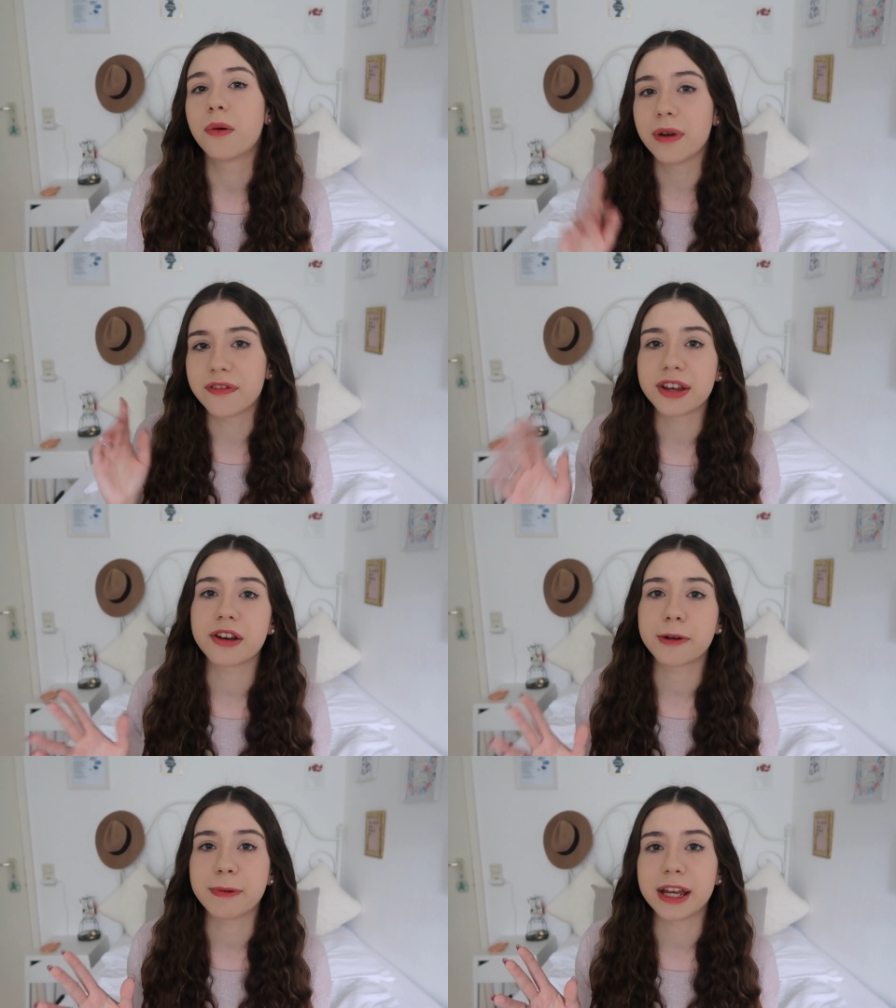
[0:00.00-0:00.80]
with the
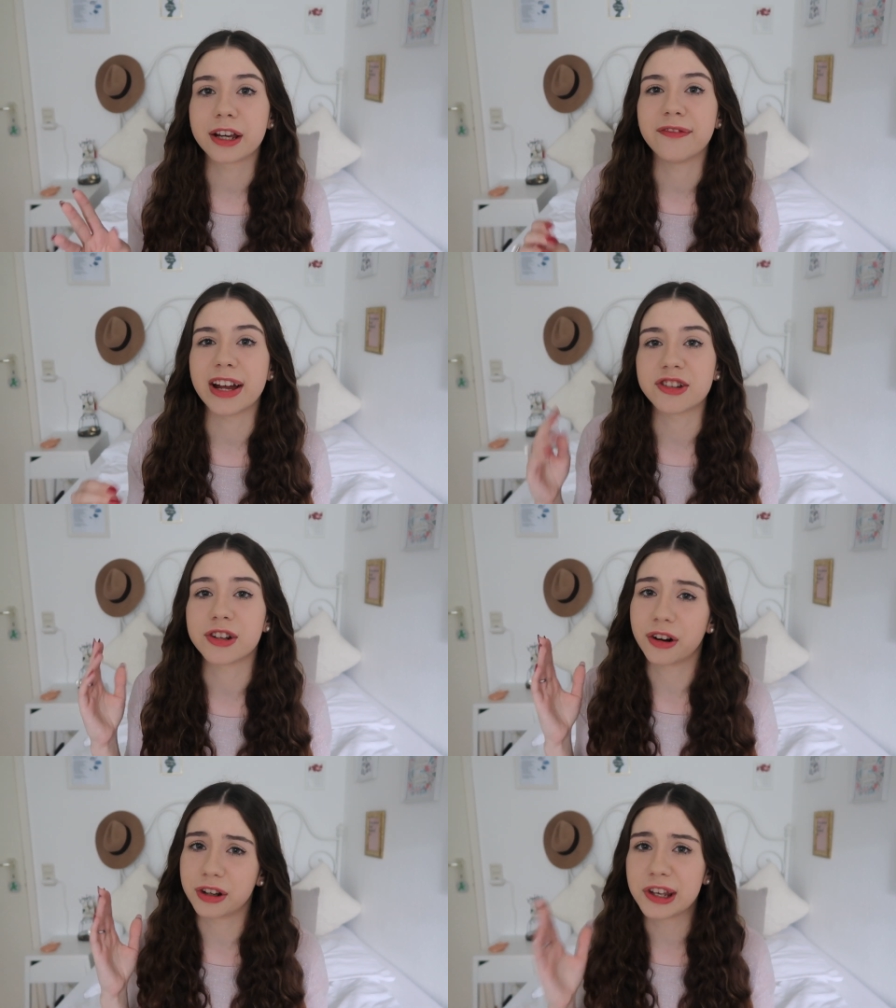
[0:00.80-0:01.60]
European
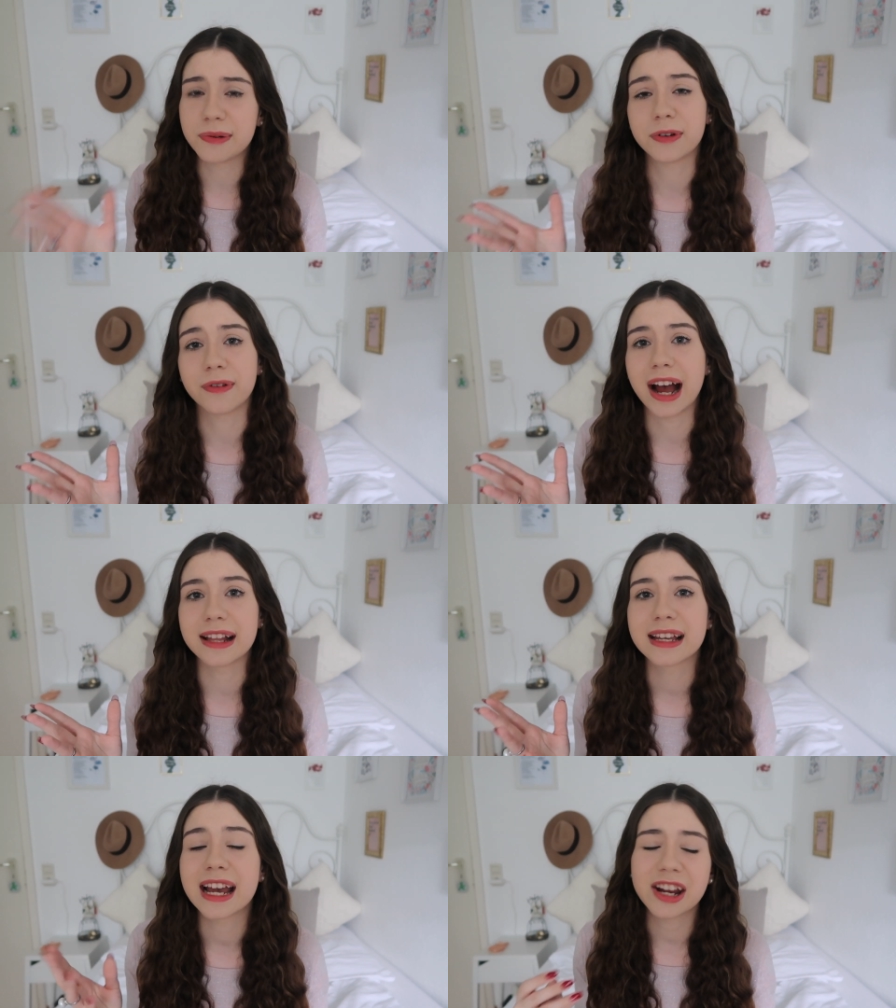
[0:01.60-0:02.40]
Convention on Human
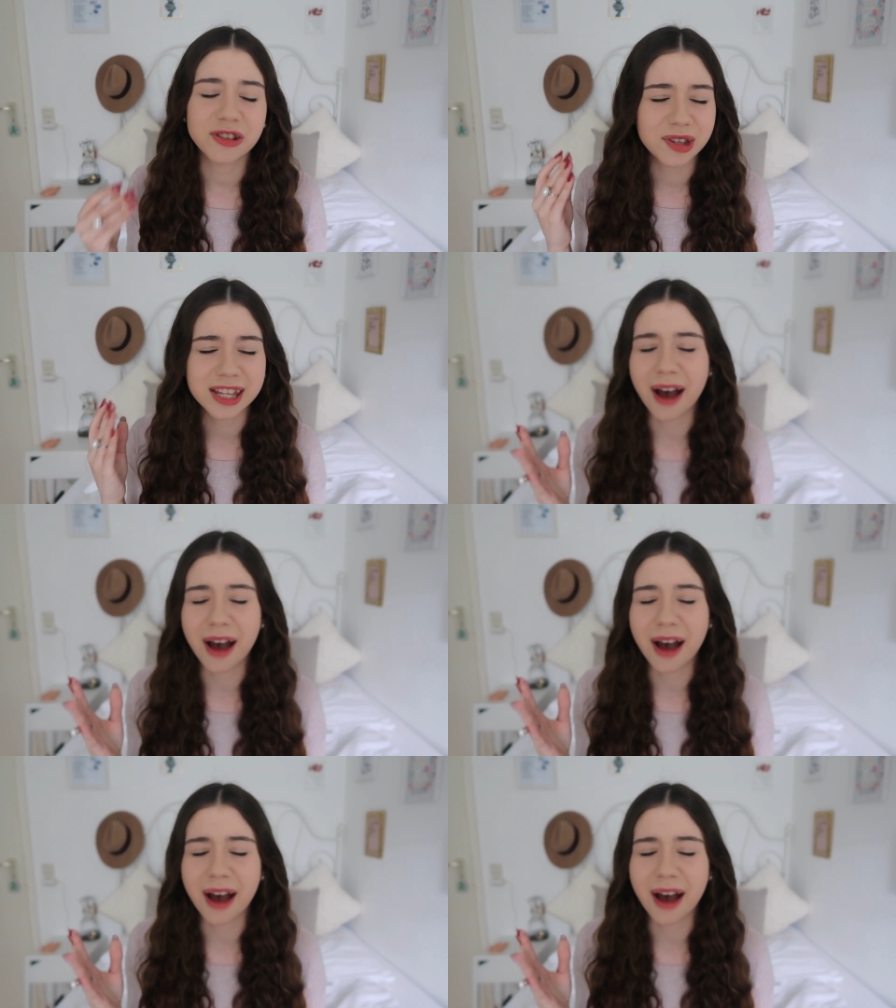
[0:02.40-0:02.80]
Rights. It just